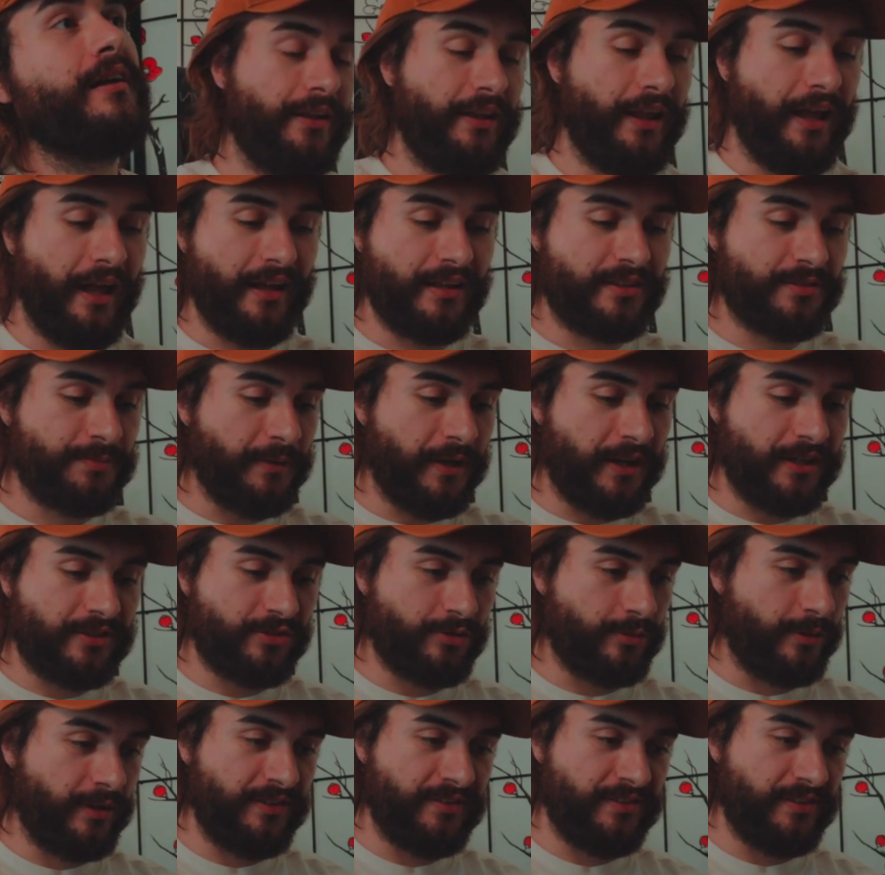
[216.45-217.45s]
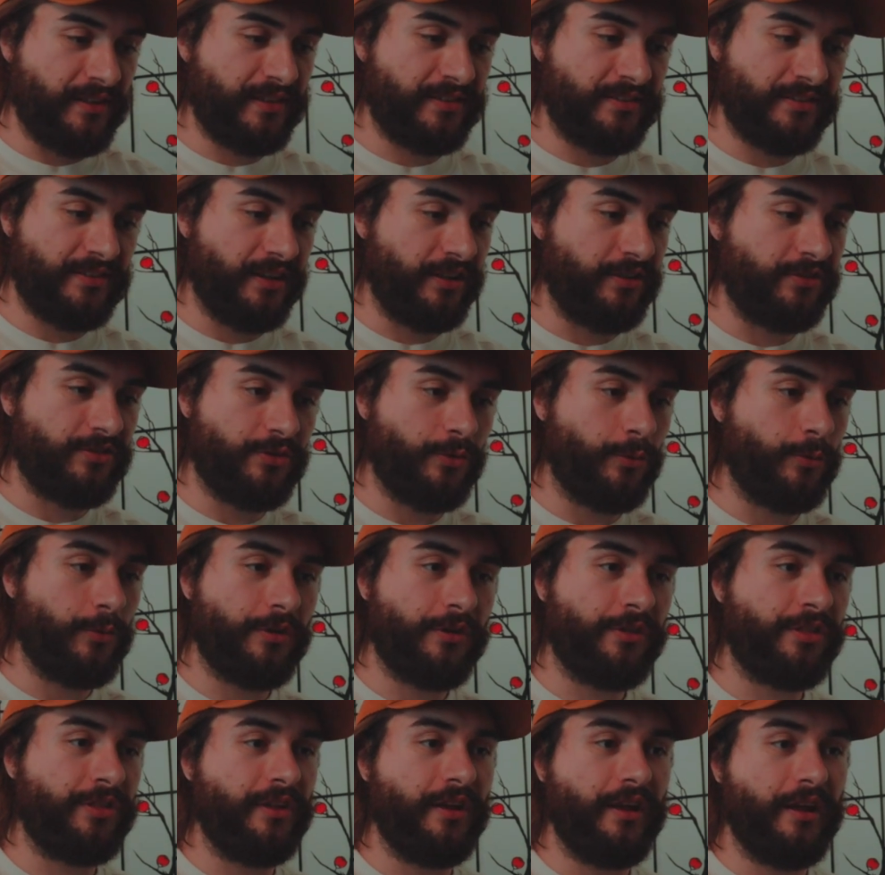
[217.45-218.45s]
And the Xbox 360
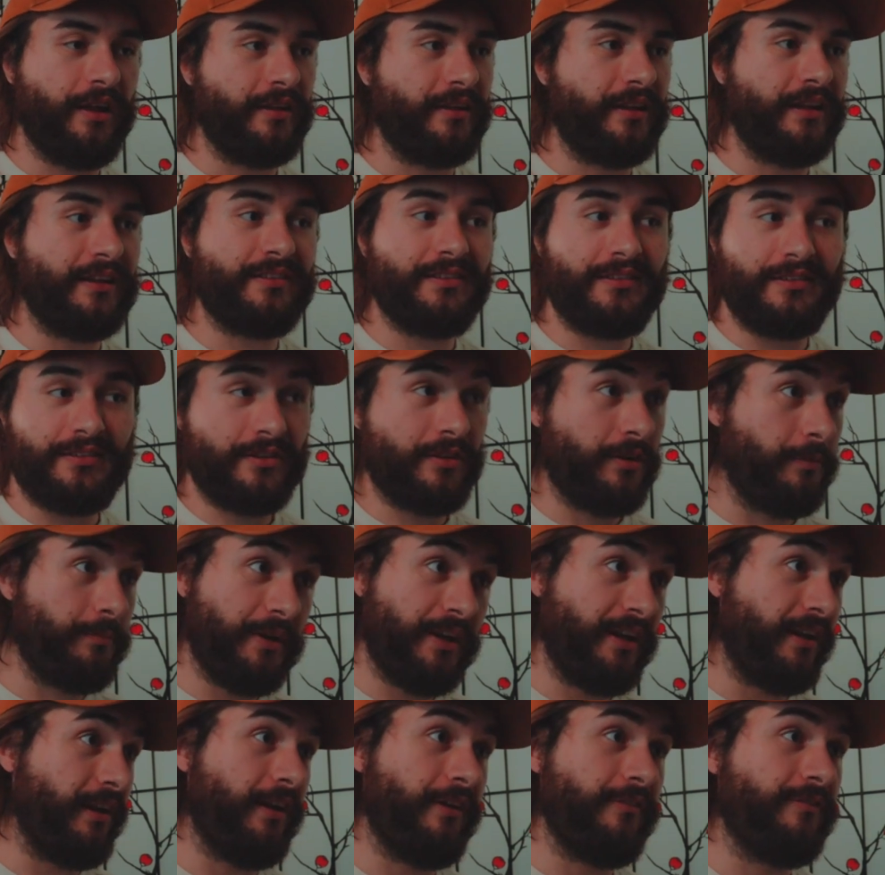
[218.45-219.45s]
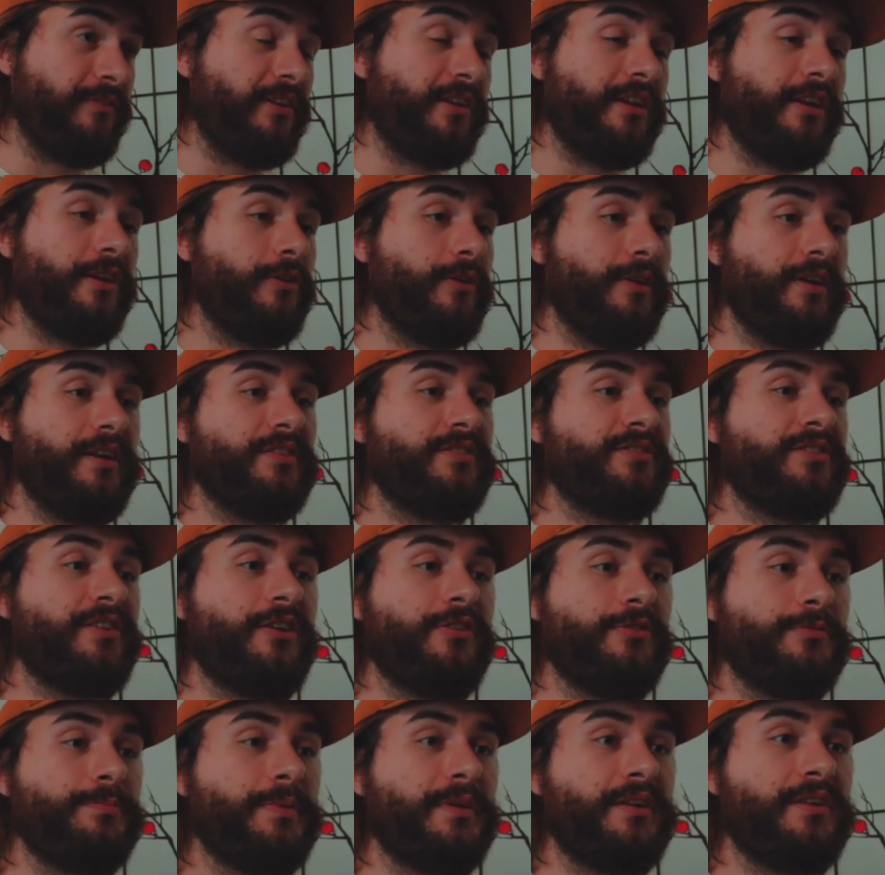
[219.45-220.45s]
store thing, that could be in a video in
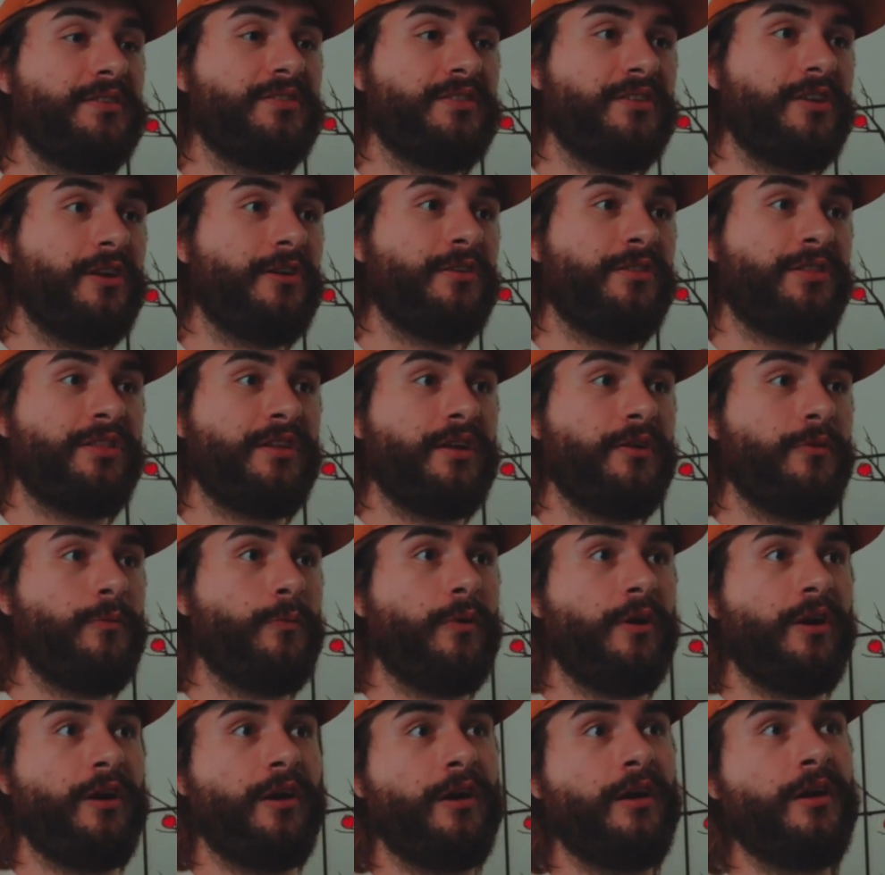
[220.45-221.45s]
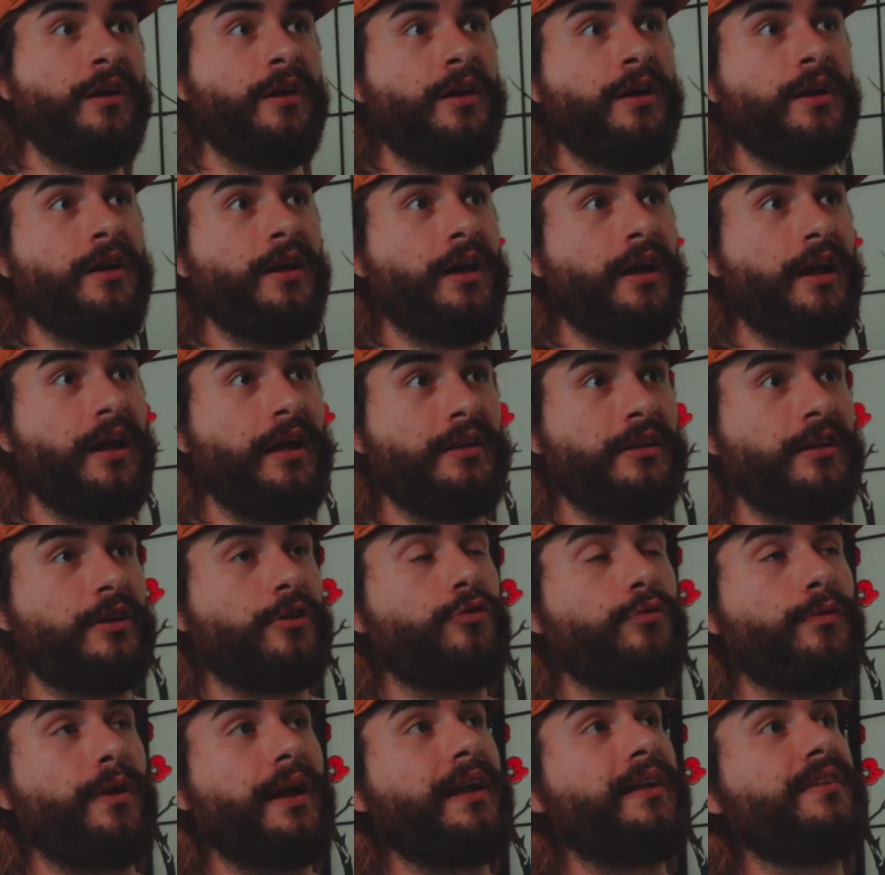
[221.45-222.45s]
itself, but it's another thing where in the
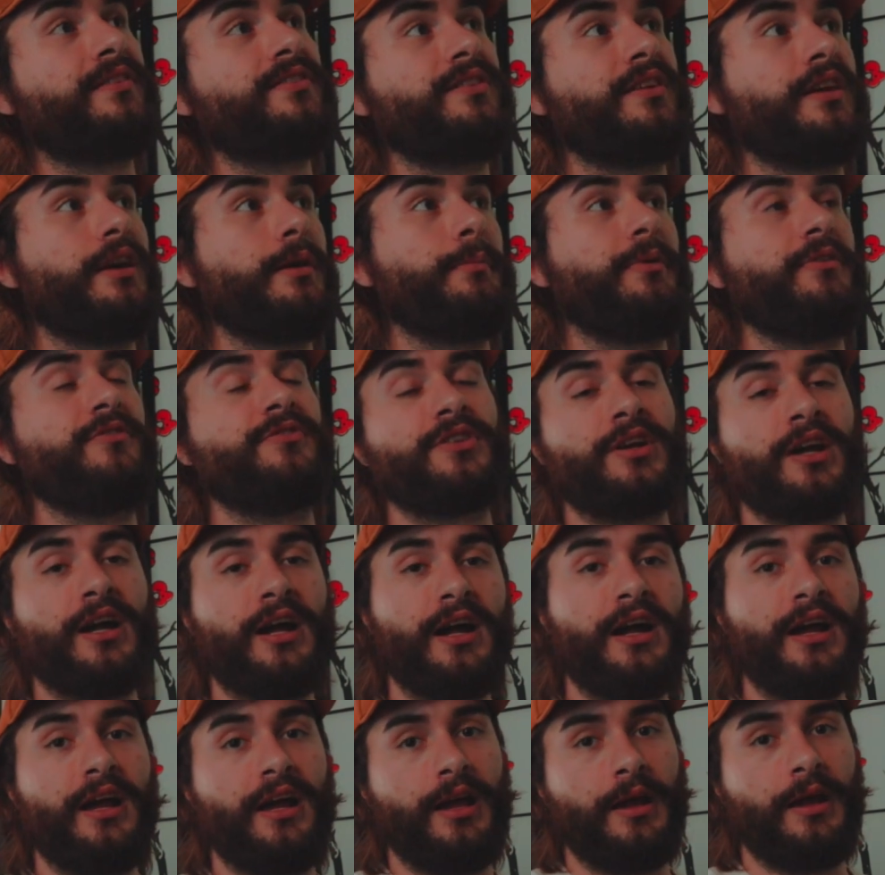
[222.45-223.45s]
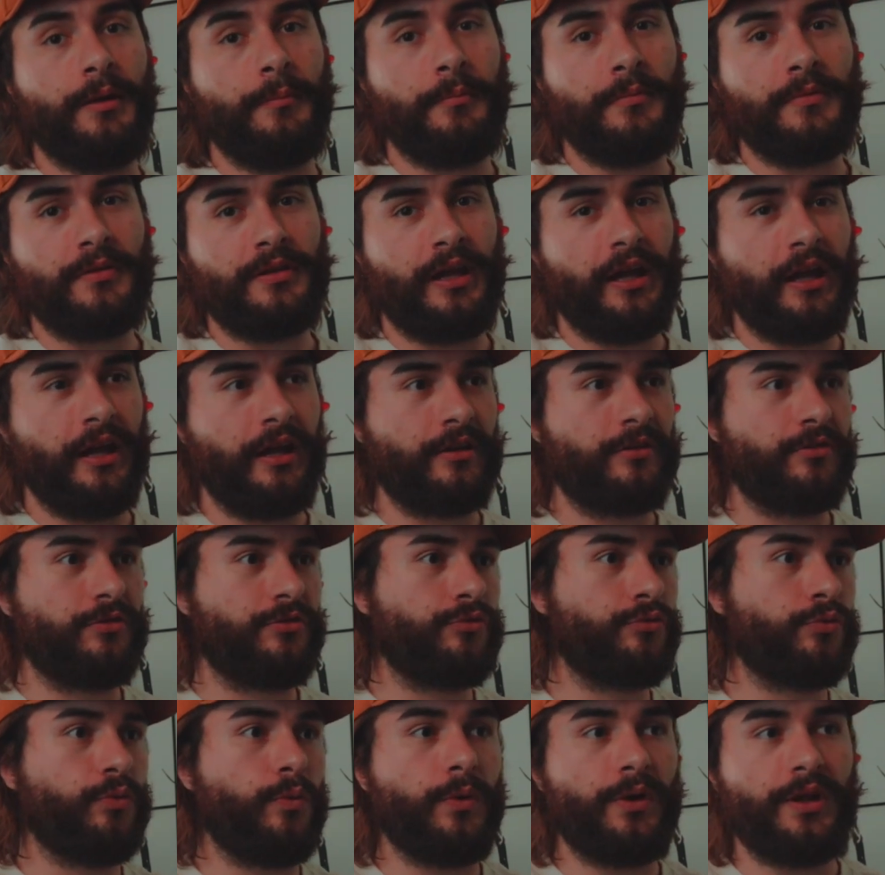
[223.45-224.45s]
grand scheme of time, like
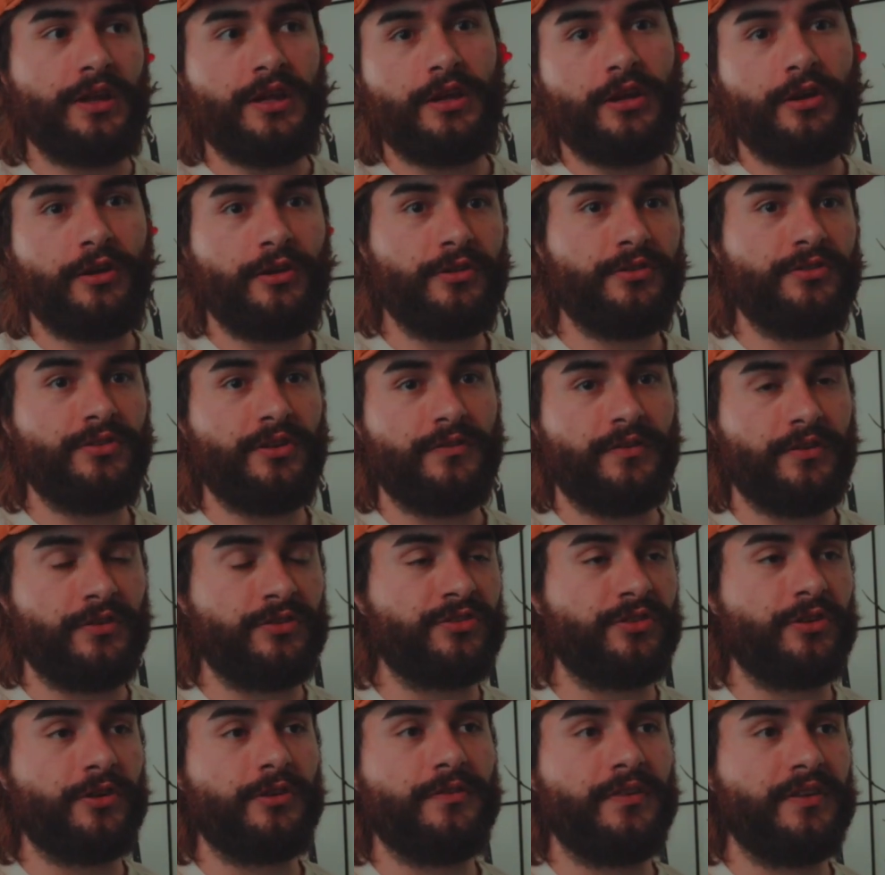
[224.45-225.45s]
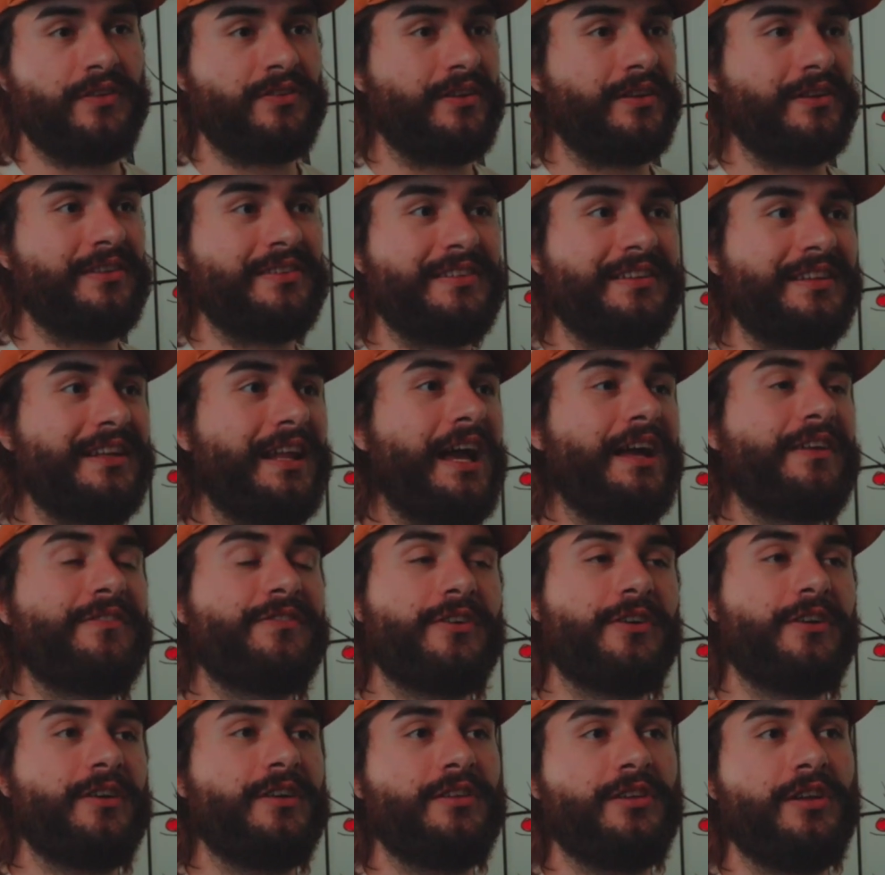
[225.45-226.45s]
20 years of a service is not
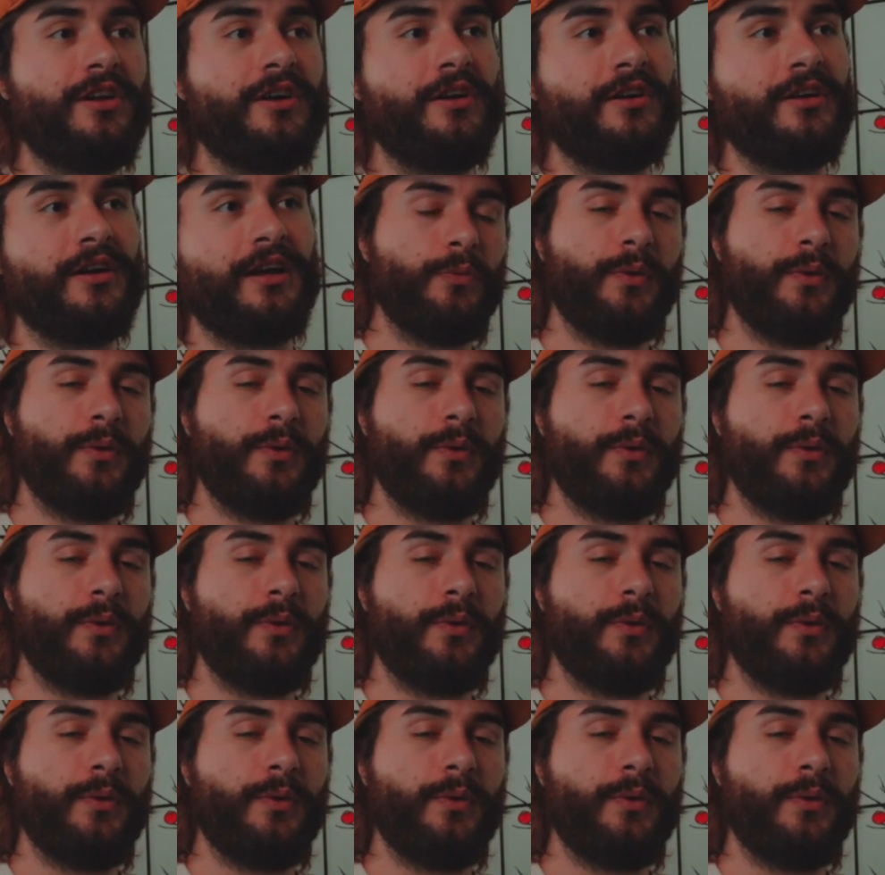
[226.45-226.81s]
very long.